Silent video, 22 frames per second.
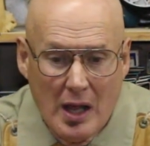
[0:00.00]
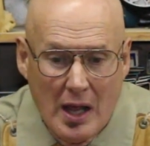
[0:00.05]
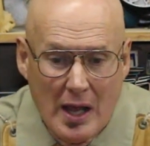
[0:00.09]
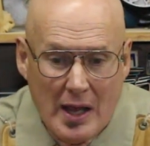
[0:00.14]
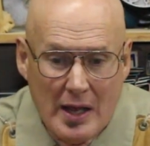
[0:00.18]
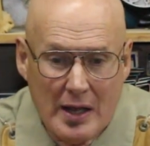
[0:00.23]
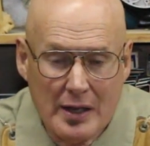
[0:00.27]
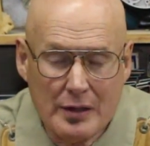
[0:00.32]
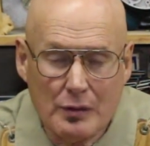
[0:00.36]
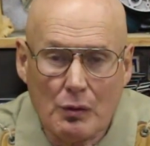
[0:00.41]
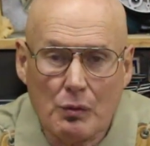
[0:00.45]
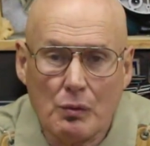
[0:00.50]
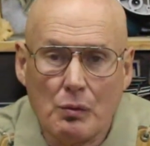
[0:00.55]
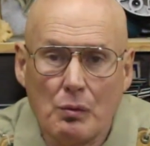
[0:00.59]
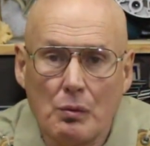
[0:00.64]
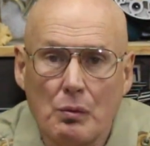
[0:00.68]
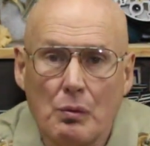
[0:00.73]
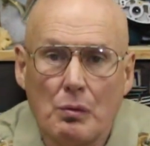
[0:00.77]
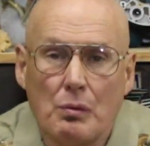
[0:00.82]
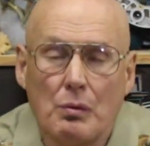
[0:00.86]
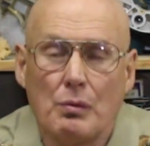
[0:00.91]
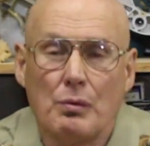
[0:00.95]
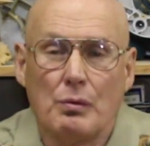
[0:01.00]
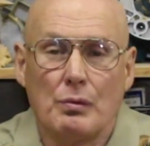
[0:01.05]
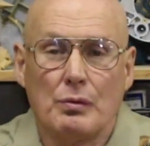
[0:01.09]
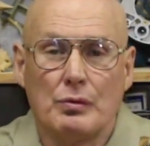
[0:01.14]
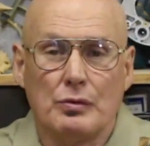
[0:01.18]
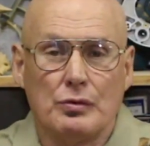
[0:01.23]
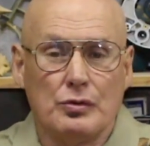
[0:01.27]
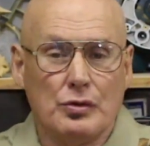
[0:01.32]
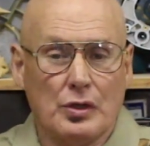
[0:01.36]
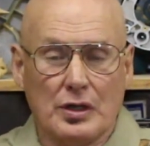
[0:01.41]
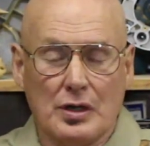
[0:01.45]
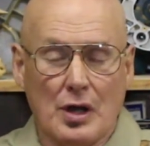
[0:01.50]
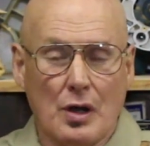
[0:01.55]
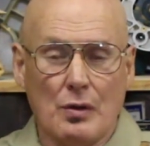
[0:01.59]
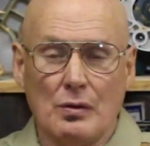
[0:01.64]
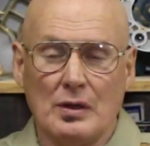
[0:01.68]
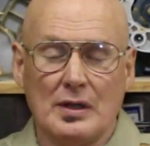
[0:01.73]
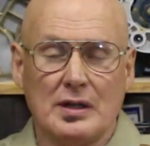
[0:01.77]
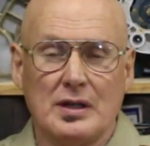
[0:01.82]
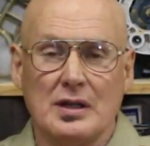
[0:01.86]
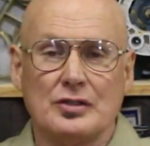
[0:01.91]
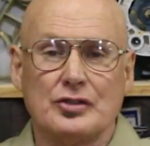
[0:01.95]
And you can
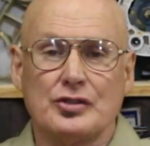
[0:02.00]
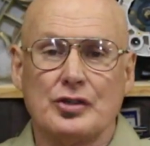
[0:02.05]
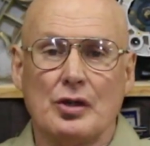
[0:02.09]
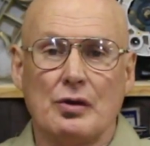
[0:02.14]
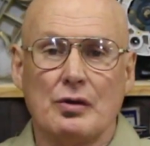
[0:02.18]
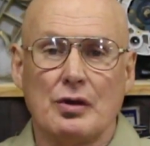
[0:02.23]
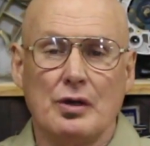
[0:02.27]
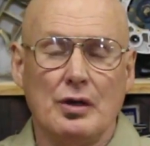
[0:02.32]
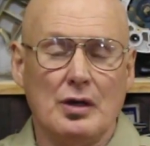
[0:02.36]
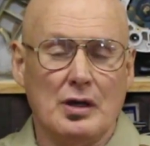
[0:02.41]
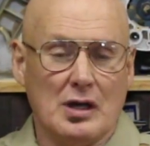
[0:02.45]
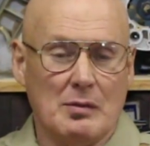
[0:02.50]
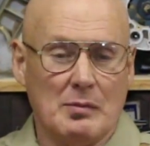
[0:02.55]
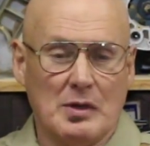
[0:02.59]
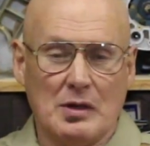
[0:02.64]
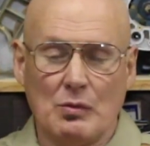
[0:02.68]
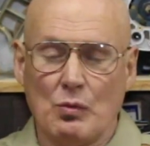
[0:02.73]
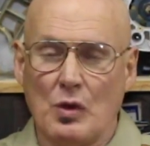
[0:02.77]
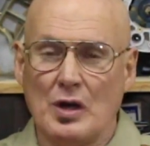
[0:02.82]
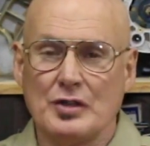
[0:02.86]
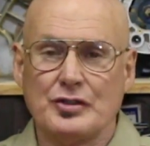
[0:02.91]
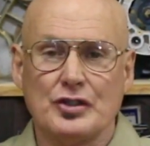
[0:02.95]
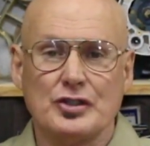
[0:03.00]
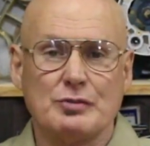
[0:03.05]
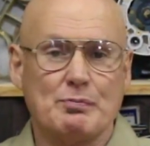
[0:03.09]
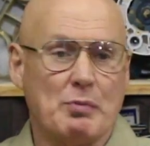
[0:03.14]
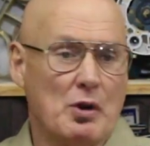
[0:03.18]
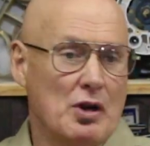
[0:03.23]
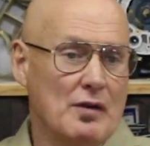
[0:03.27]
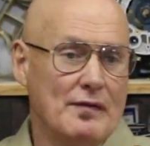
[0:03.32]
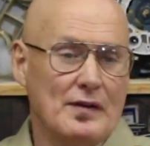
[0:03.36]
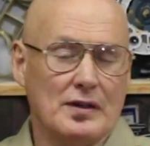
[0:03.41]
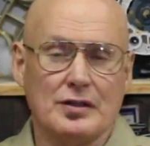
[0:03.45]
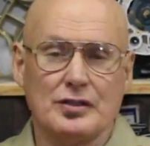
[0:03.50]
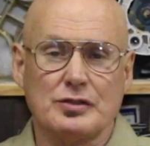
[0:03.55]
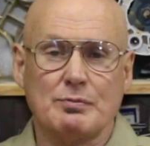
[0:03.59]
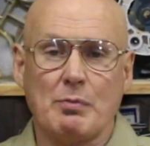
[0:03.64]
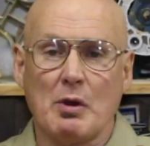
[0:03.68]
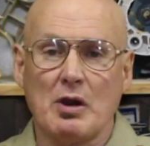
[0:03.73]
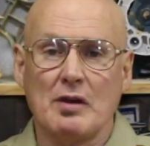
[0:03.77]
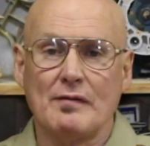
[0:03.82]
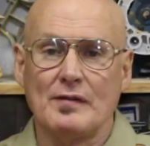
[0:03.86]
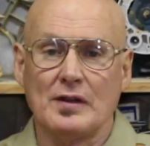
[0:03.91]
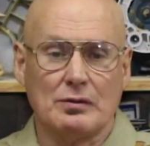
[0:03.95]
only get so good. I mean, once it's perfect, it's
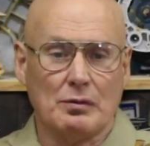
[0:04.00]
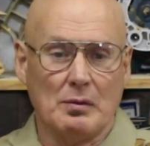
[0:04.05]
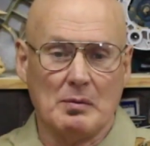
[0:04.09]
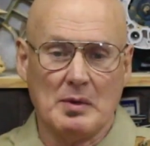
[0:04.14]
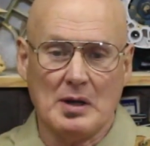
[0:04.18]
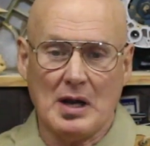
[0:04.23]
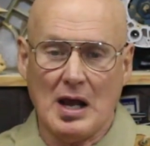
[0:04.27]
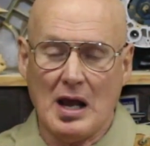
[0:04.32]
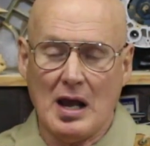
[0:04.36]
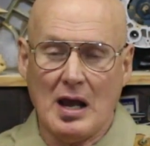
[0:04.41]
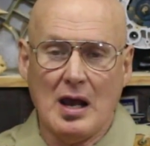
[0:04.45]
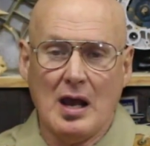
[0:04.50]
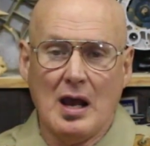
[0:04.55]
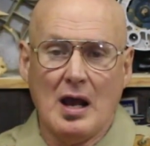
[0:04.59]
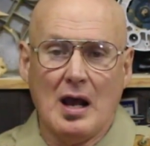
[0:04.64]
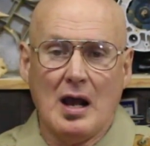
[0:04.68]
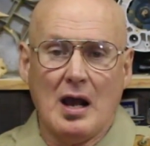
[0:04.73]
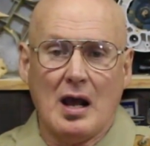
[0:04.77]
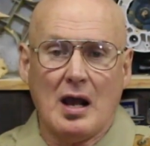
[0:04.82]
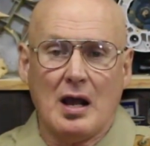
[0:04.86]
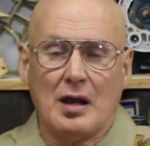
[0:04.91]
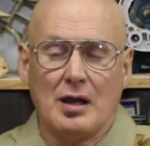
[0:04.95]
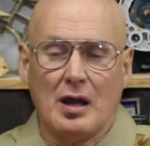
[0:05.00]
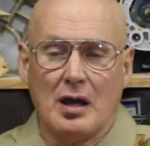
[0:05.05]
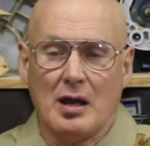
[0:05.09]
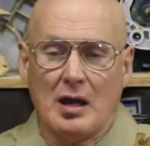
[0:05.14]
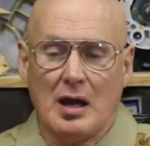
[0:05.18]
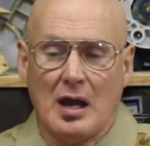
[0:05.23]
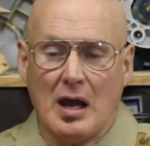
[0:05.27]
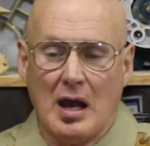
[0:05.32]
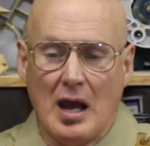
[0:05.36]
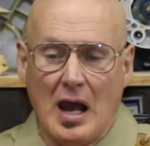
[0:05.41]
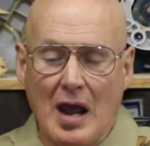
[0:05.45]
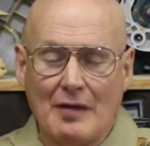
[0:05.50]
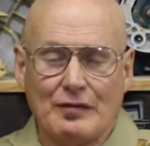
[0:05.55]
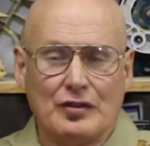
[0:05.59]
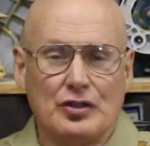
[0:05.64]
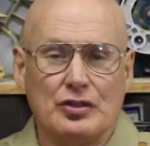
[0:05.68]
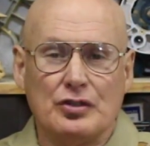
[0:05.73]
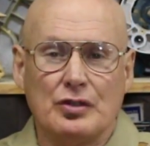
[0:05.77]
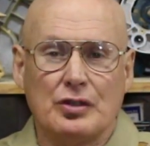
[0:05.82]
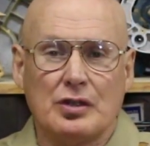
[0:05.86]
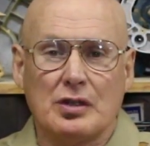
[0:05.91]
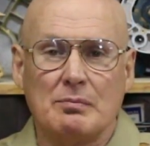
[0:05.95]
perfect. I mean,
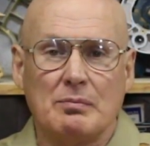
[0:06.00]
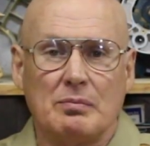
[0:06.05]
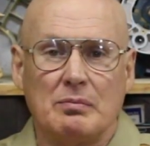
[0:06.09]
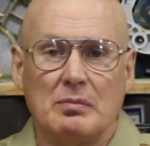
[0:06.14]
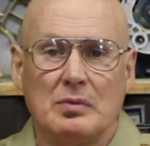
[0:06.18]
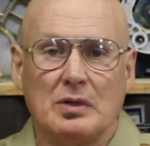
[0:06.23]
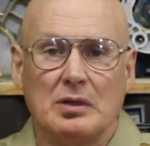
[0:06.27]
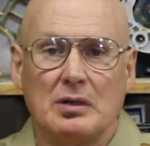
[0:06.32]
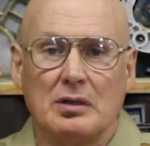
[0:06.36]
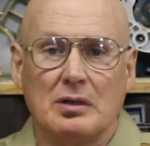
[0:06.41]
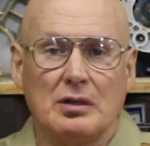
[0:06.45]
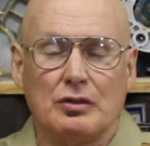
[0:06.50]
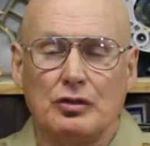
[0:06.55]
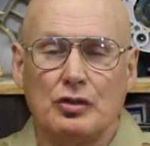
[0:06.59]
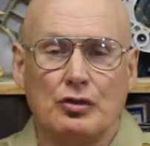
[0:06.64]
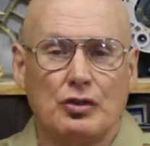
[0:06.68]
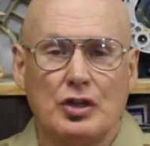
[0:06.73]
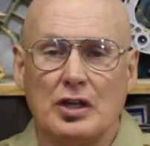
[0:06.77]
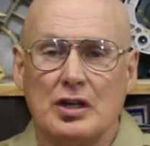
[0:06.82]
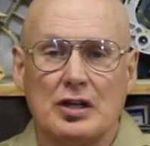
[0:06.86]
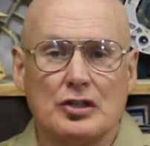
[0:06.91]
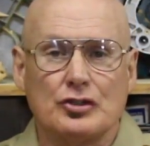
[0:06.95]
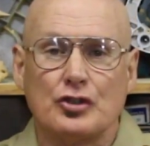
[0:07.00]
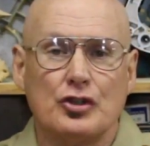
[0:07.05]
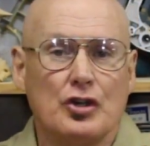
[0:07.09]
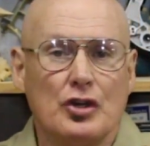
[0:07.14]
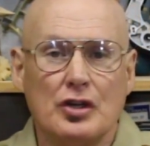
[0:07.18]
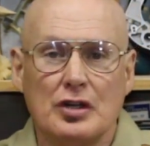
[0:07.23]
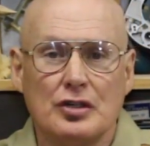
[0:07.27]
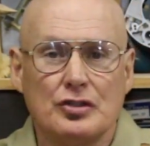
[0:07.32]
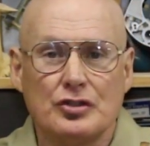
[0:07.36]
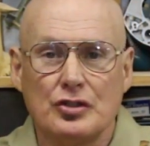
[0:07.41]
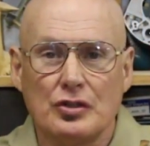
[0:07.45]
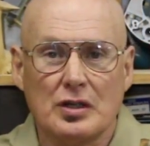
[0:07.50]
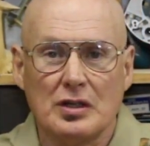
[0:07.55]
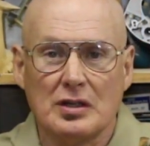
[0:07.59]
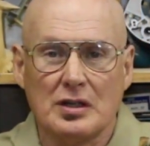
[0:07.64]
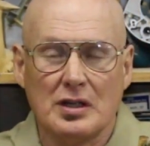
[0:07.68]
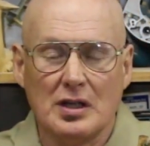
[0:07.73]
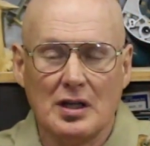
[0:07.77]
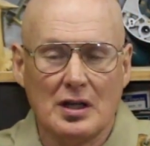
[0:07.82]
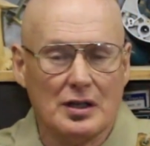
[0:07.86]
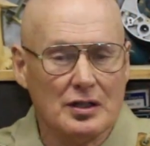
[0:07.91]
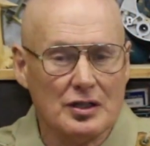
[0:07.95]
after you get as good as you can
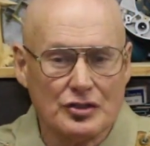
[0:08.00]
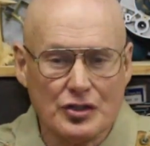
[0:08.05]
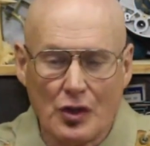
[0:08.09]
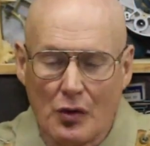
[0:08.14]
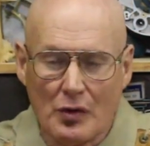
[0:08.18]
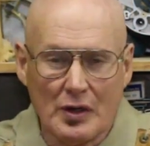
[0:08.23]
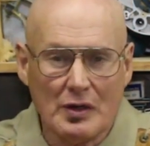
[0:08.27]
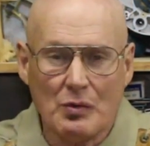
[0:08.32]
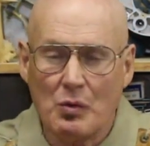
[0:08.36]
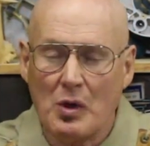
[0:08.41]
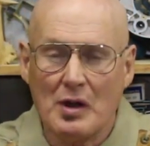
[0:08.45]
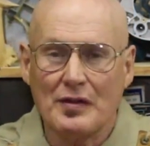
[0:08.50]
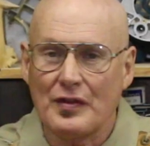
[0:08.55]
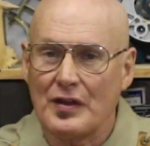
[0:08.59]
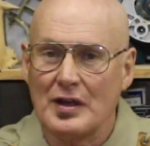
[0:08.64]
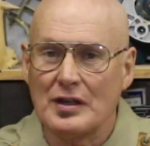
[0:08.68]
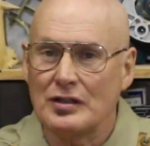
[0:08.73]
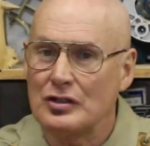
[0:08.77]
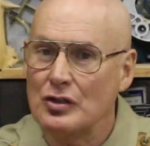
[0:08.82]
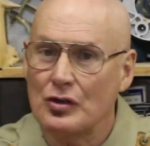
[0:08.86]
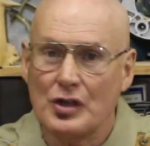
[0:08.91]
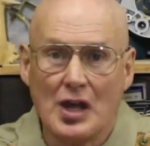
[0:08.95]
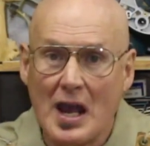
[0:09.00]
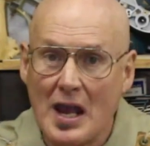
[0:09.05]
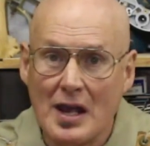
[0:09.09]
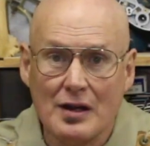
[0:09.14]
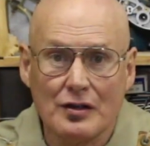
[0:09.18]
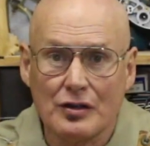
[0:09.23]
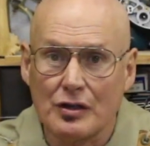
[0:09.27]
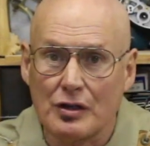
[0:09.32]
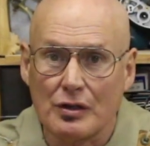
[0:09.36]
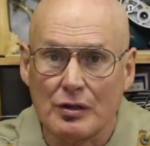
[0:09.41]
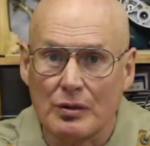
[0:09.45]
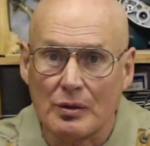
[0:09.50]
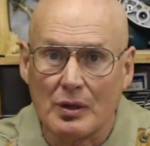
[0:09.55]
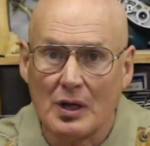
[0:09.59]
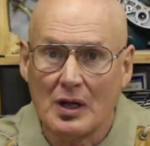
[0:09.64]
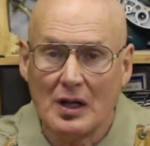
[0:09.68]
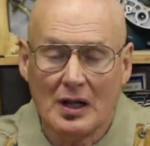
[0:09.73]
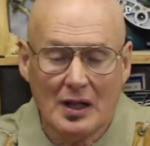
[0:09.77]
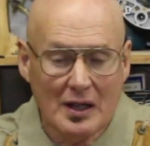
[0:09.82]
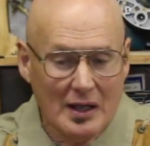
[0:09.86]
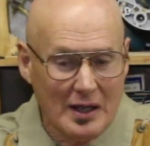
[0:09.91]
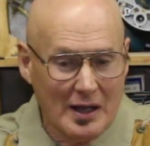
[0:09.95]
get, there's only one thing you can do,
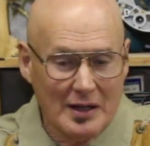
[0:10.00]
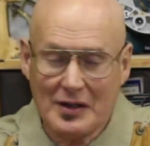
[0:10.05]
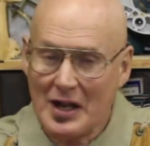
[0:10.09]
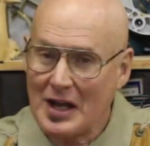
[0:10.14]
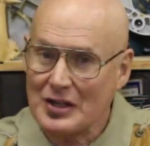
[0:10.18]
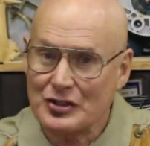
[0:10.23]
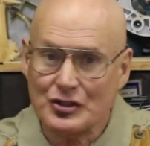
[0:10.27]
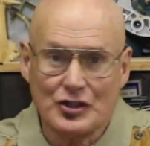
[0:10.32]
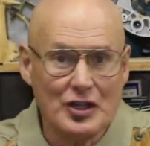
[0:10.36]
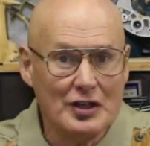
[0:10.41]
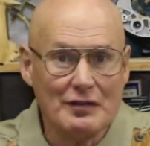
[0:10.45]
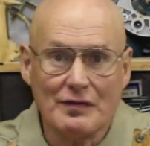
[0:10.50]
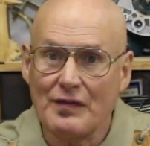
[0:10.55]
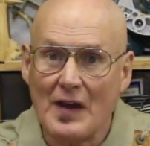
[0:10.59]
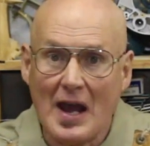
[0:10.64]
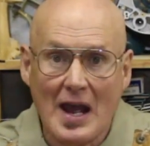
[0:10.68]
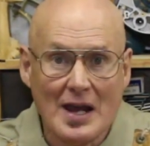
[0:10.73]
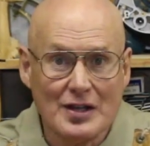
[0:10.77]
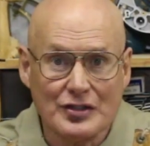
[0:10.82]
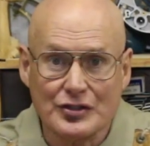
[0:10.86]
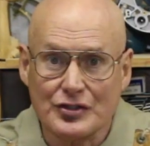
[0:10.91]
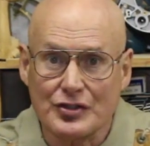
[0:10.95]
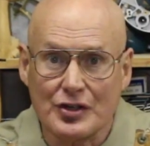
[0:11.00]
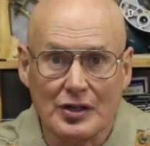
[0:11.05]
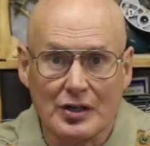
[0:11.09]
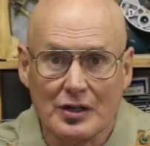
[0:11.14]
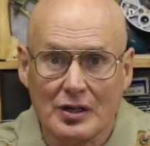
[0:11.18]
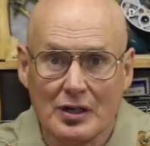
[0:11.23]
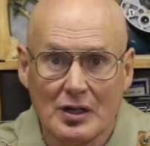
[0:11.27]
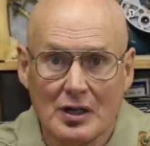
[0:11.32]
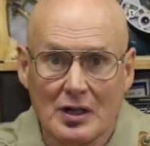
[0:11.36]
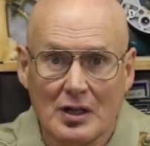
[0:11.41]
and that's get faster.